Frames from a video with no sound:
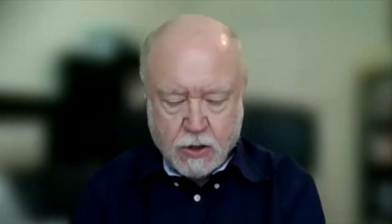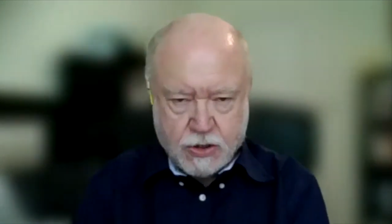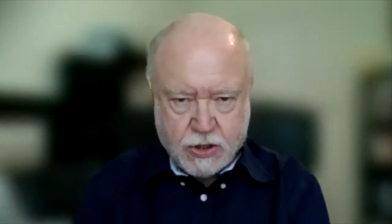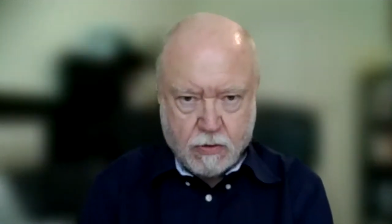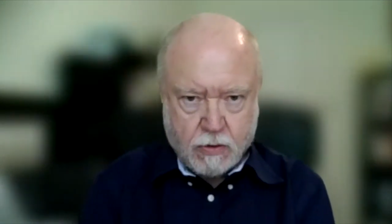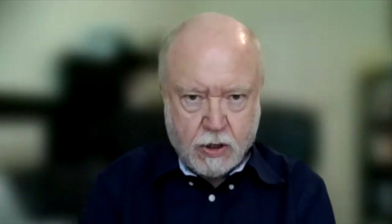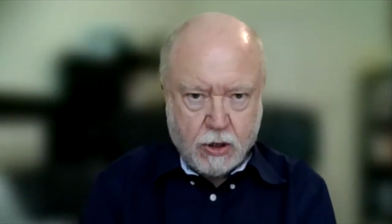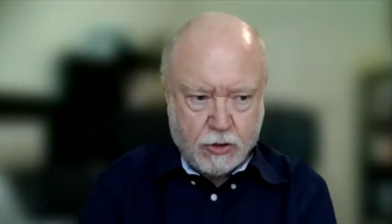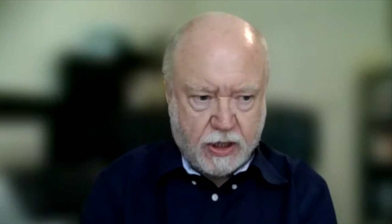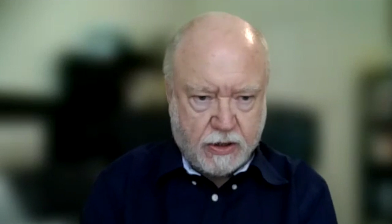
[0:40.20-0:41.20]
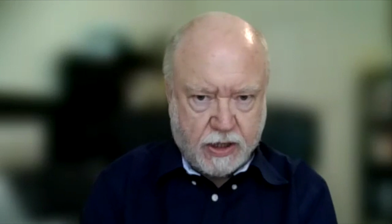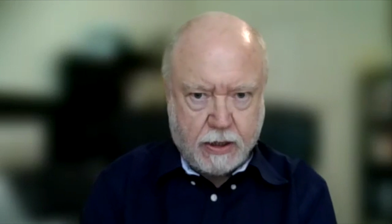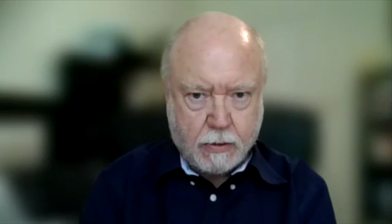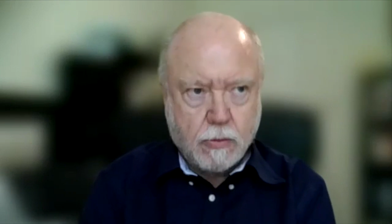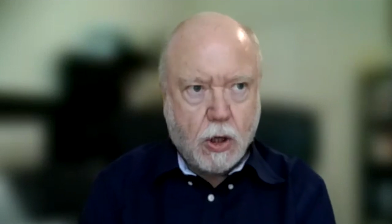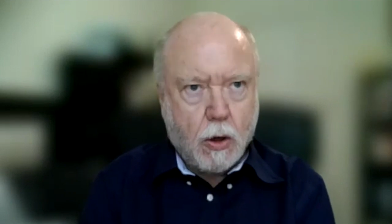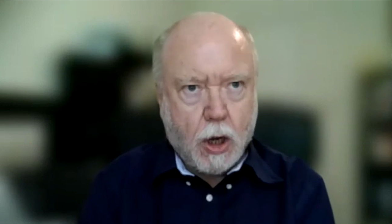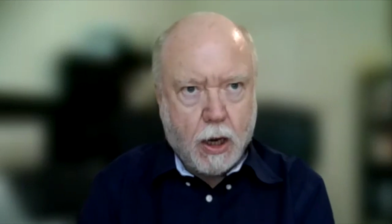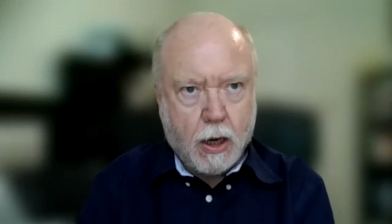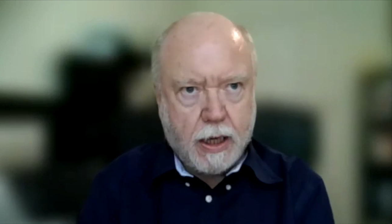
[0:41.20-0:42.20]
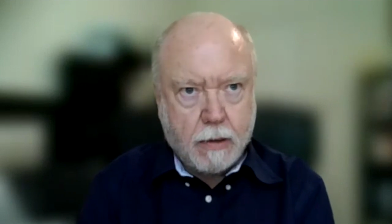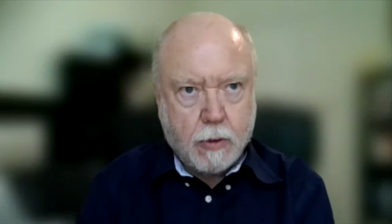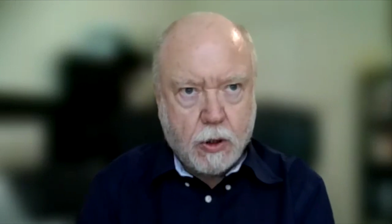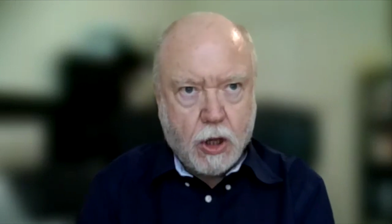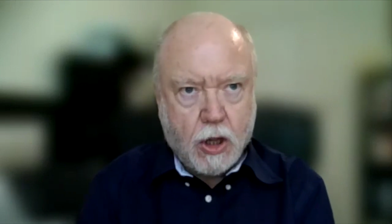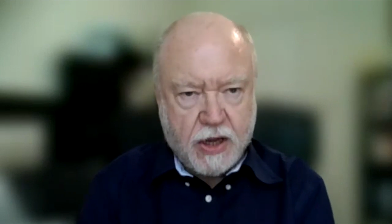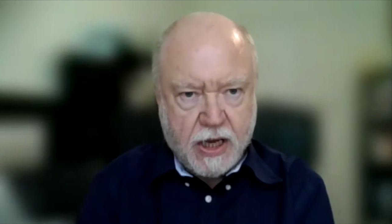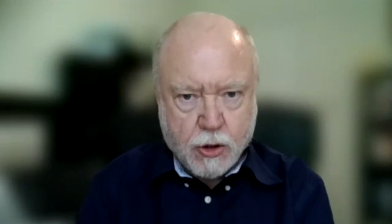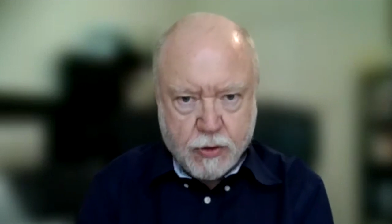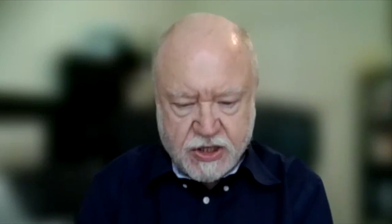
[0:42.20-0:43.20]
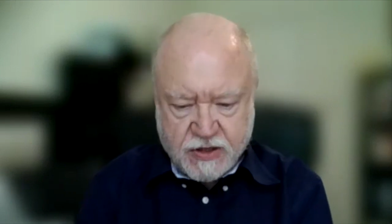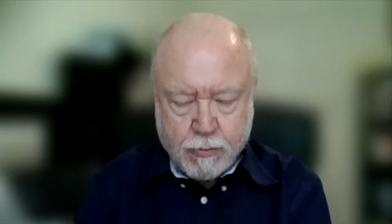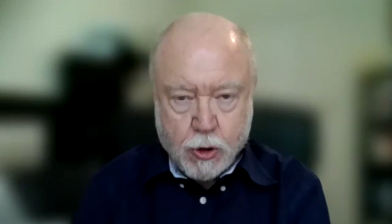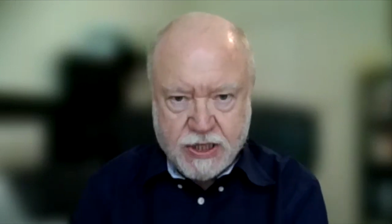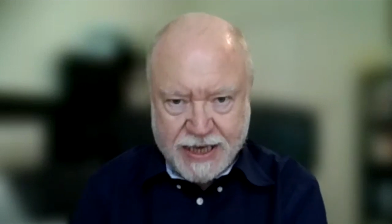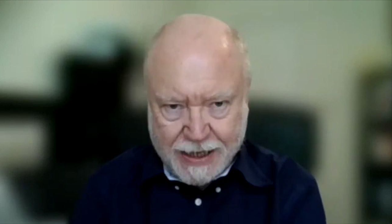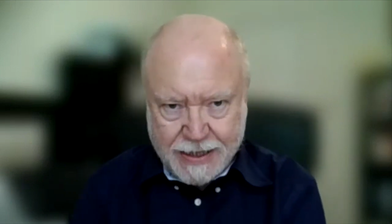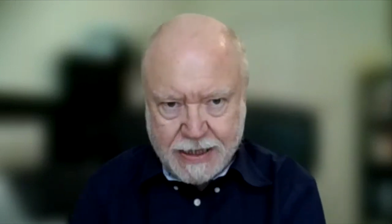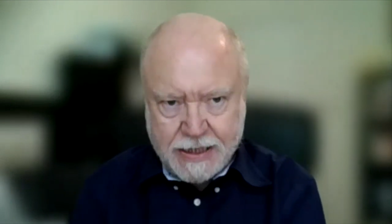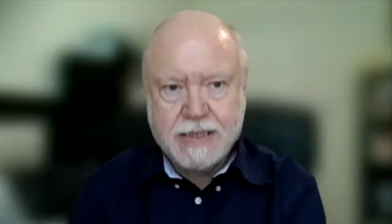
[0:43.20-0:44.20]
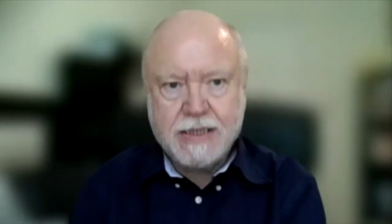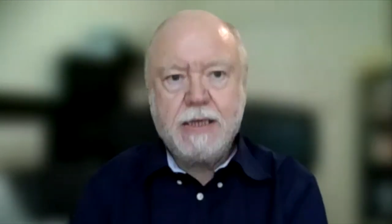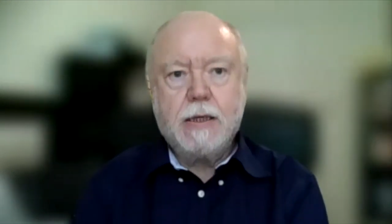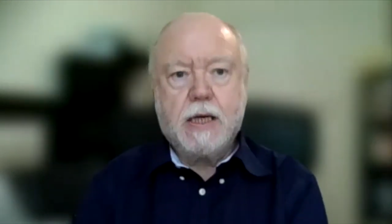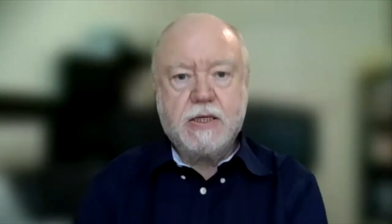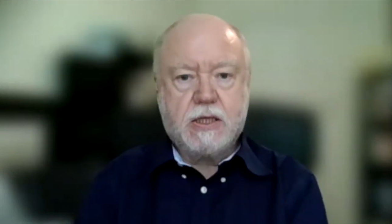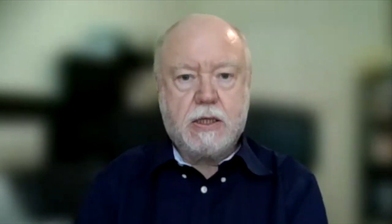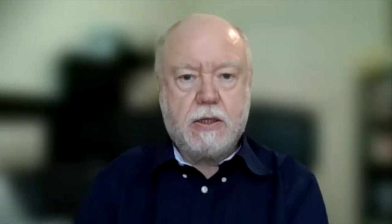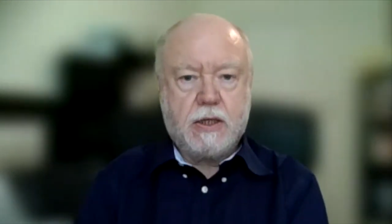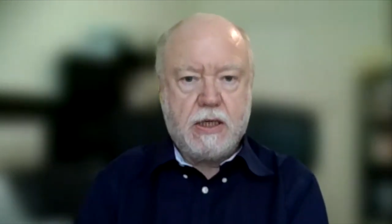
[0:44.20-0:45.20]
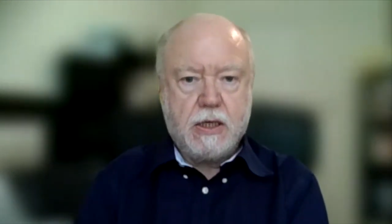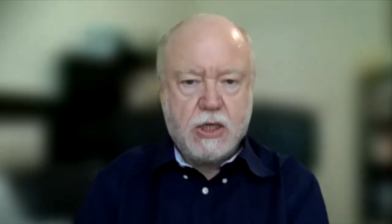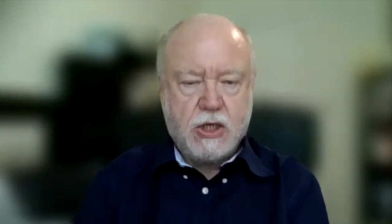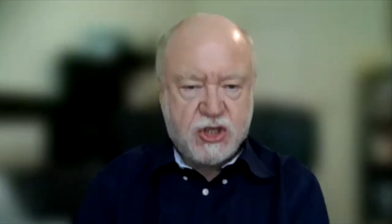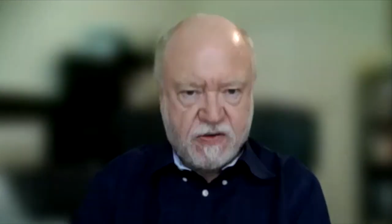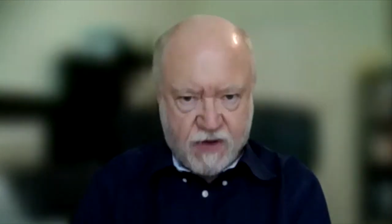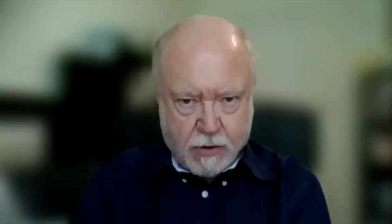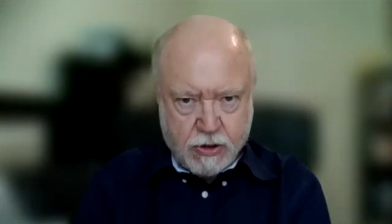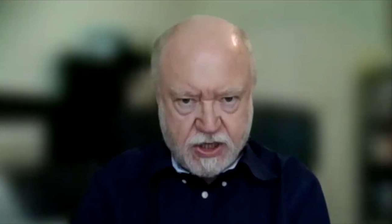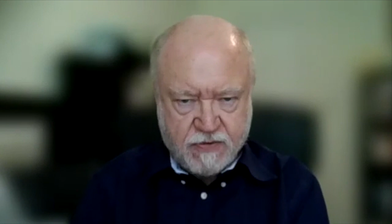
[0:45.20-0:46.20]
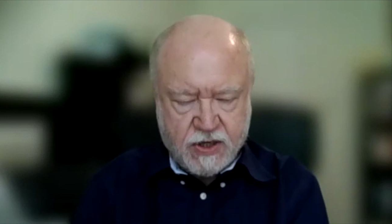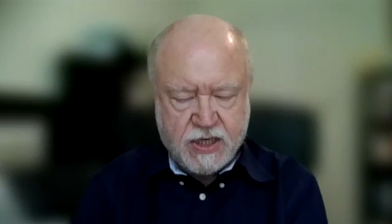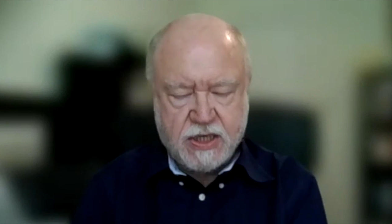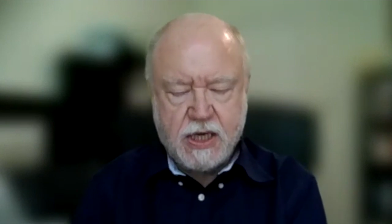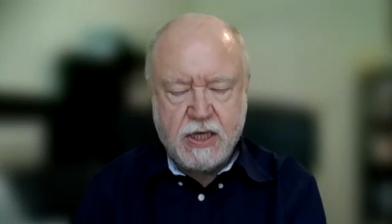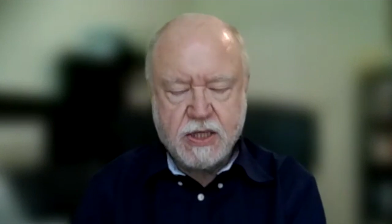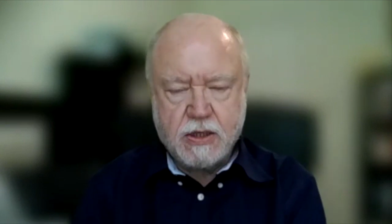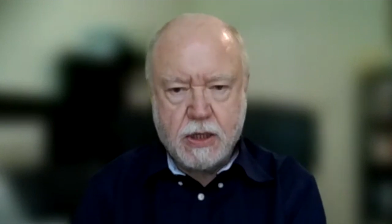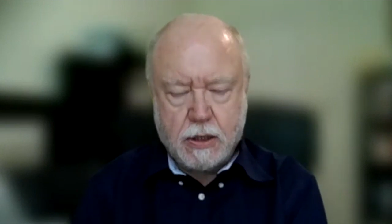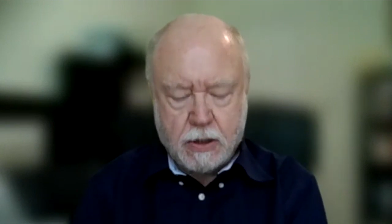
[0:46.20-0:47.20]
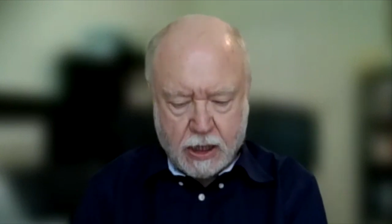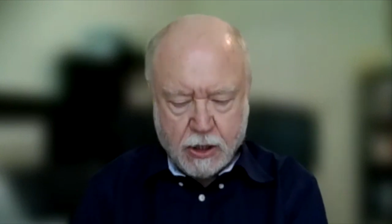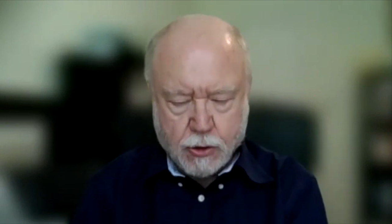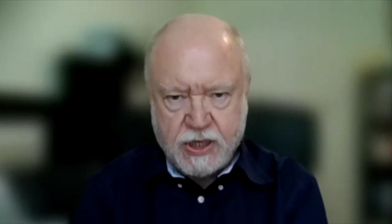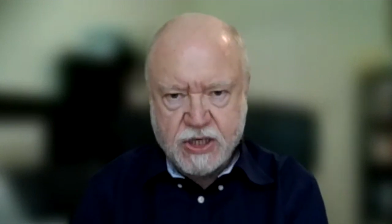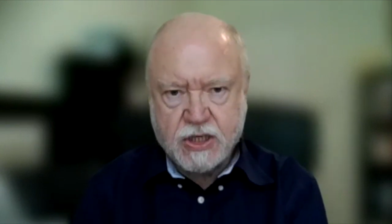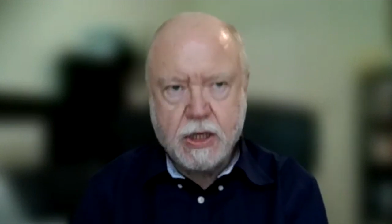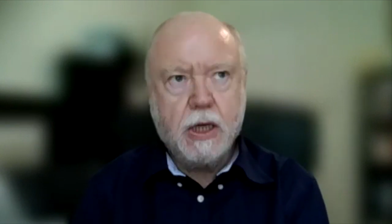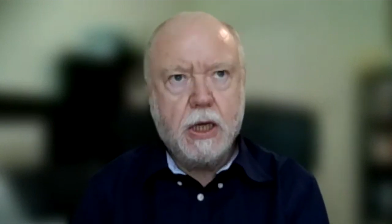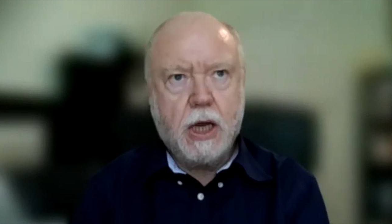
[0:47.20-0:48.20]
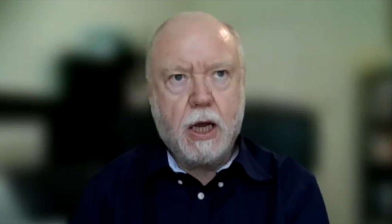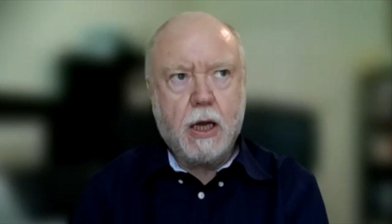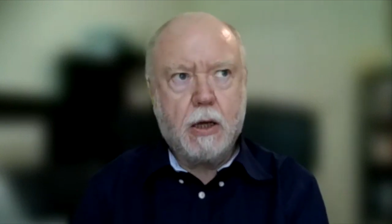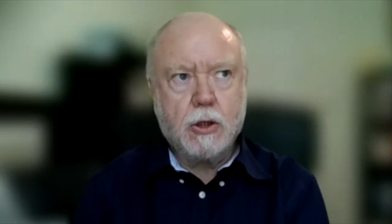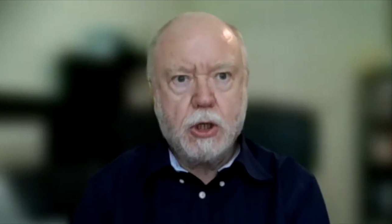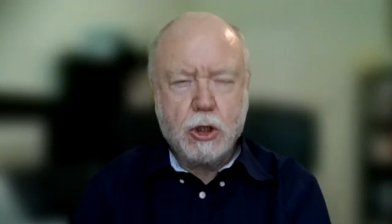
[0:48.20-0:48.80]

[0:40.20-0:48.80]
So the the uh, it, the increase in mortality is seen as the, the severity of the disease and, and increased uh,